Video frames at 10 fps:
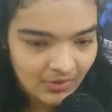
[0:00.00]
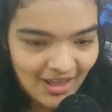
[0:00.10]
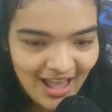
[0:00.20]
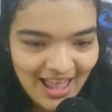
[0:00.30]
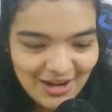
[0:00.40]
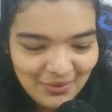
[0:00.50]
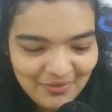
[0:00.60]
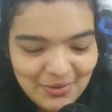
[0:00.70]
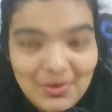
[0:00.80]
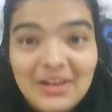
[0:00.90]
Hello
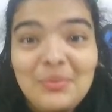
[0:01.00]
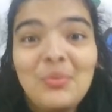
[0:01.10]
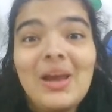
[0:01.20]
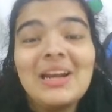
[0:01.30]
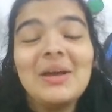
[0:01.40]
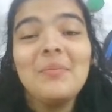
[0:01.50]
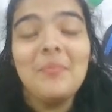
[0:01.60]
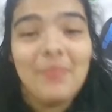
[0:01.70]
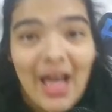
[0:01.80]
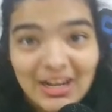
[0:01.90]
everyone, welcome
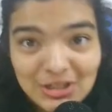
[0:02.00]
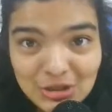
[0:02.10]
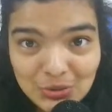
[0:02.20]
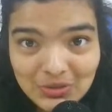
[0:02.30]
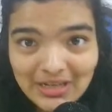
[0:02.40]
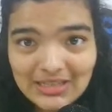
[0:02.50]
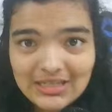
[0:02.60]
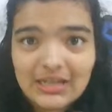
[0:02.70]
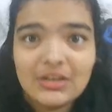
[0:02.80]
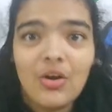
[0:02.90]
back to day 10